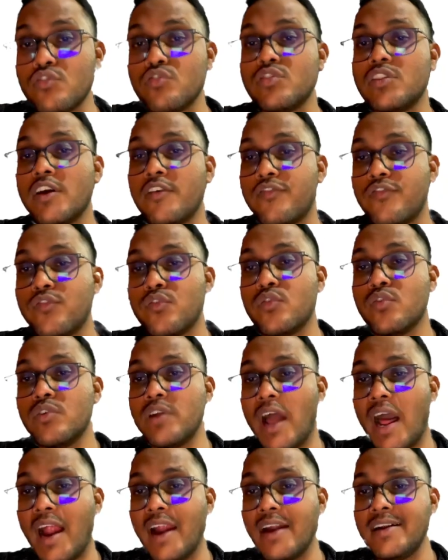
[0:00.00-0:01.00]
the food
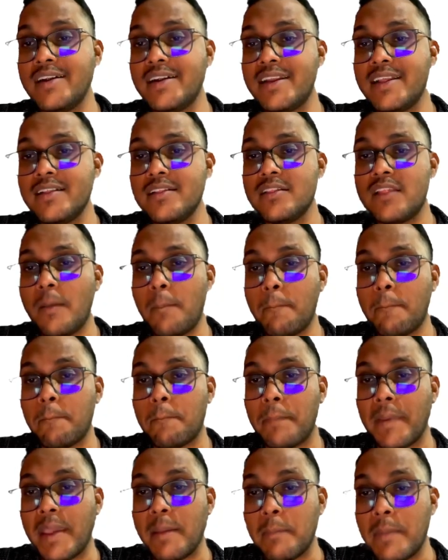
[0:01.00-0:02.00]
until the
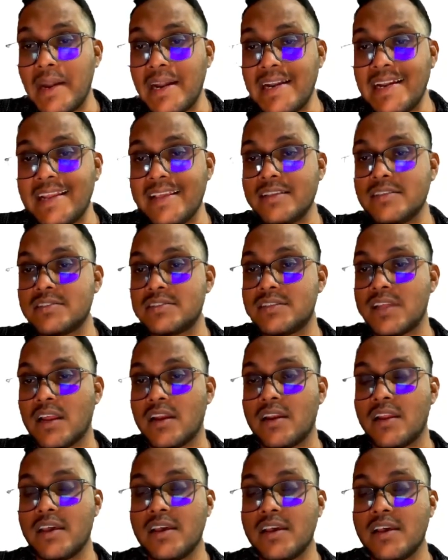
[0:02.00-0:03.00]
payment is done.
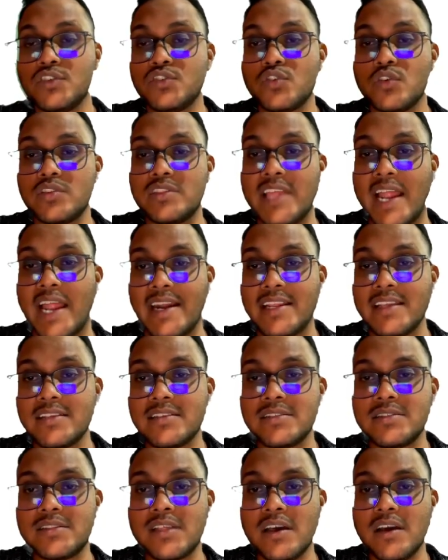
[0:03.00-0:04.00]
So that
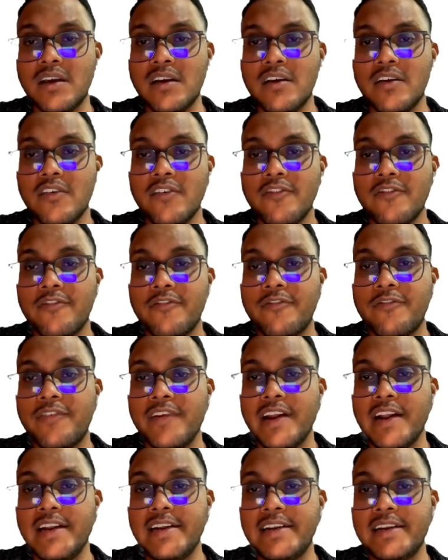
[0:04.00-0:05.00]
is the
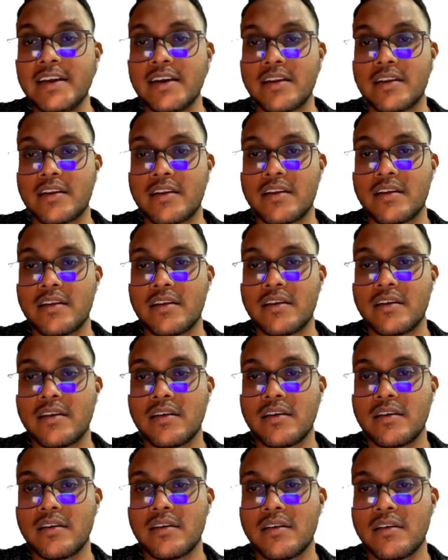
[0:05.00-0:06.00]
filter,
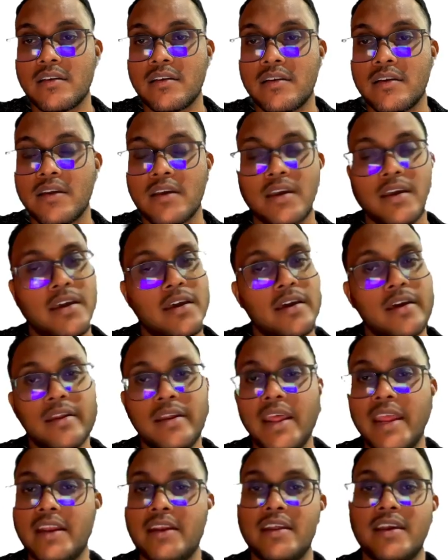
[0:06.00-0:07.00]

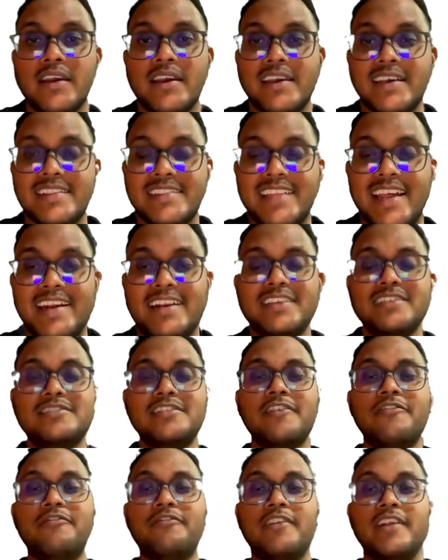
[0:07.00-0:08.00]
right? That is the
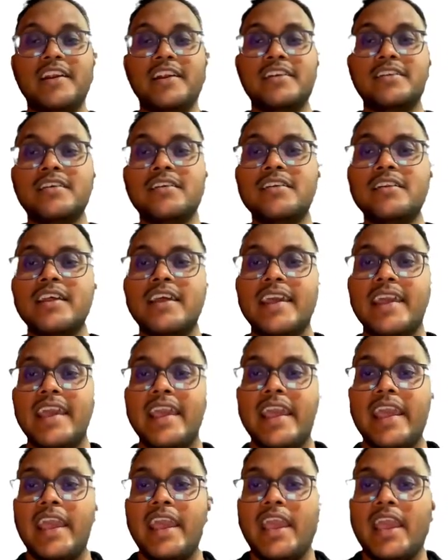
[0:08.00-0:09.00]
filter.
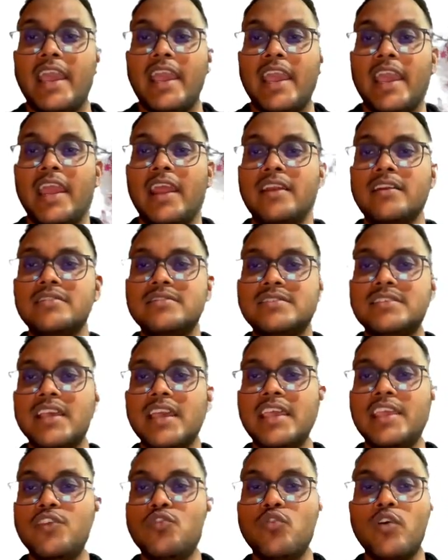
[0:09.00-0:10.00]
And say
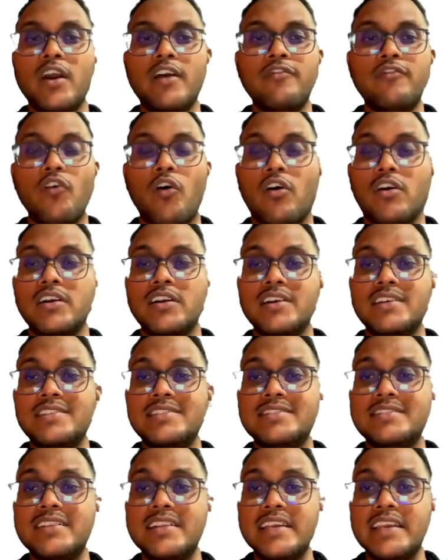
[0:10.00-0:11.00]
you have ordered
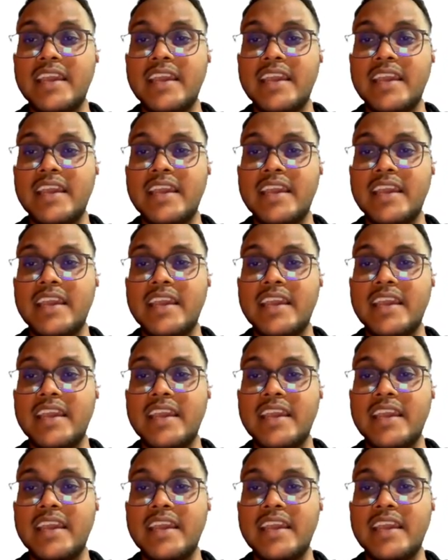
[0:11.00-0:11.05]
three